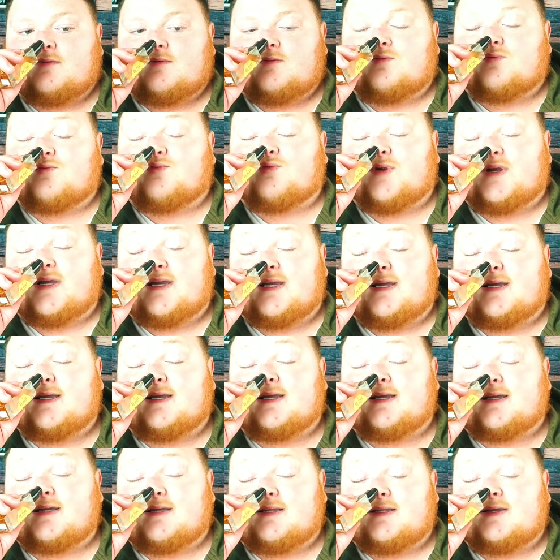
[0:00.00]

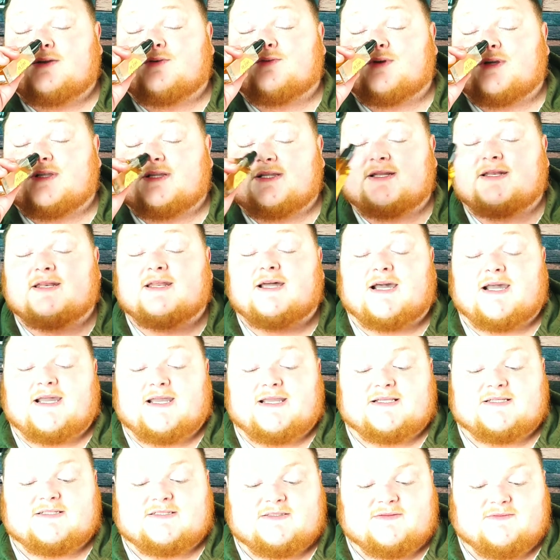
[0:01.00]
really
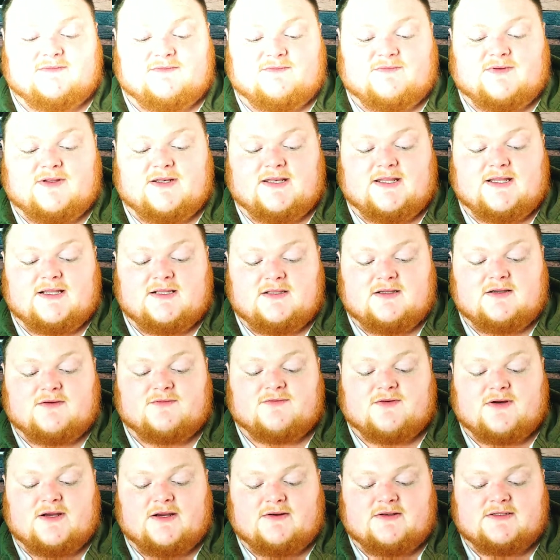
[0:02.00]
nice vanilla
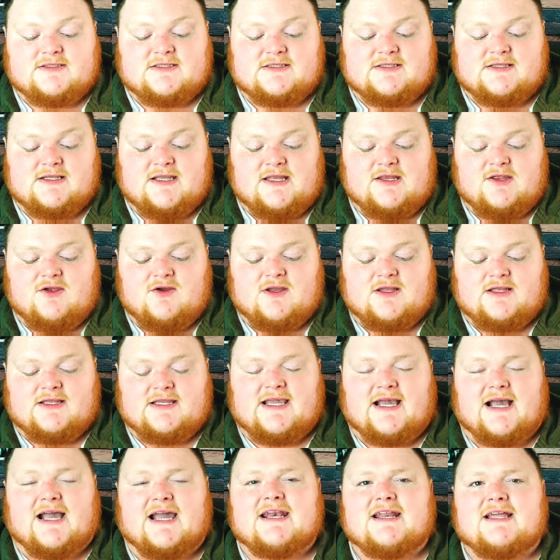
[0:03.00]
fragrance, and you can
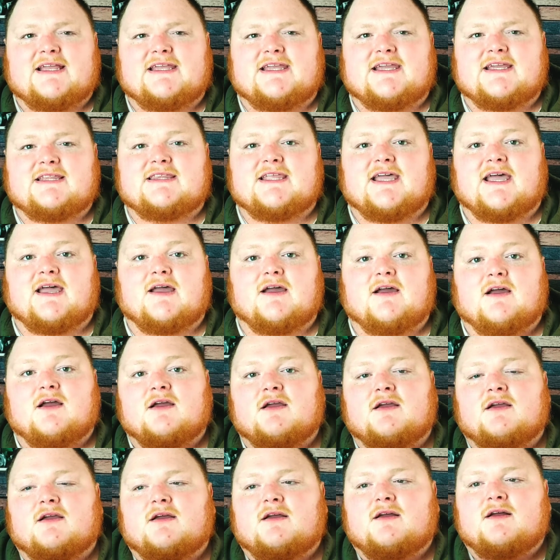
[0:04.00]
kind of get that
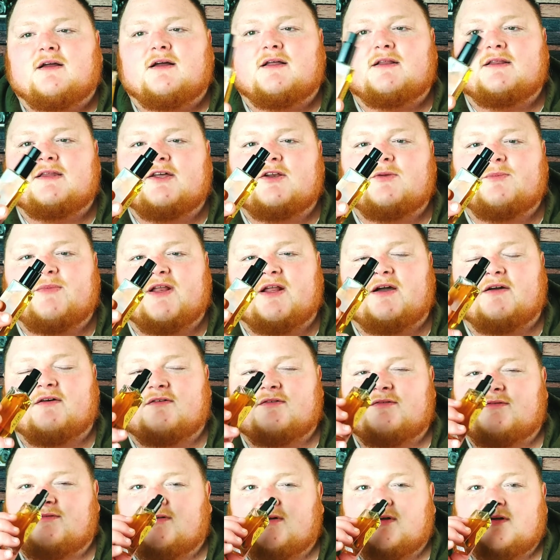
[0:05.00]
little bit
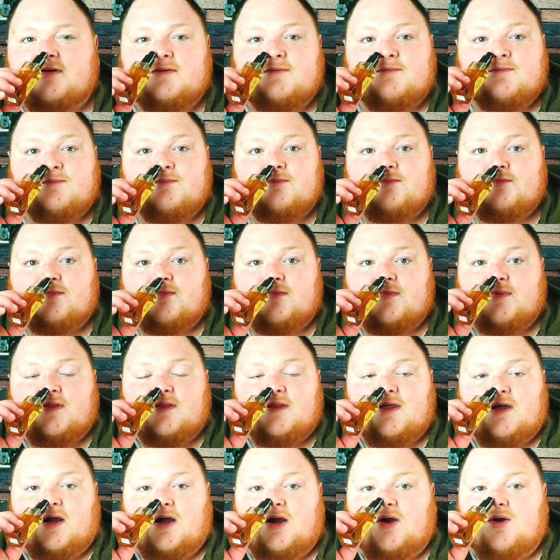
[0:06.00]
of
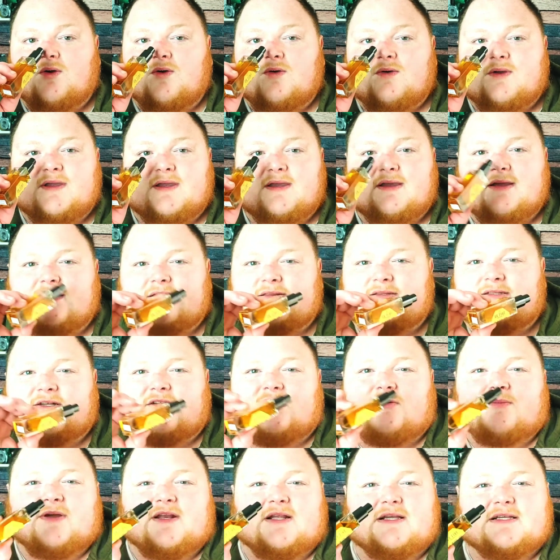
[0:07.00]
oak, a
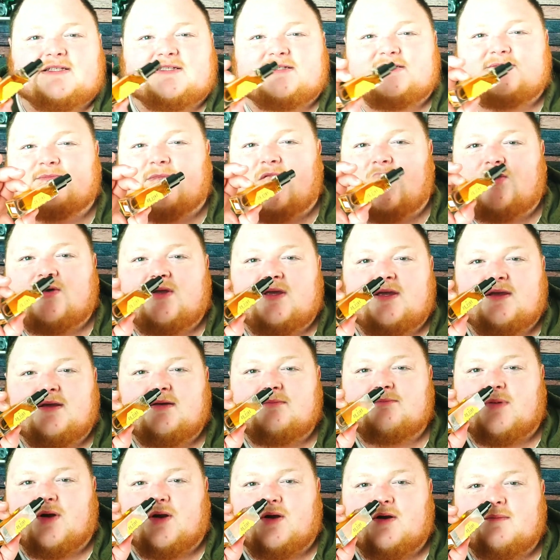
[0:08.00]
little bit of smoky
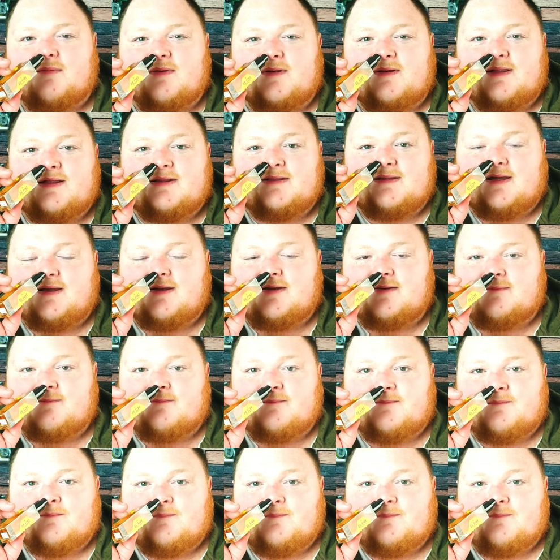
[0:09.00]
bourbon in there.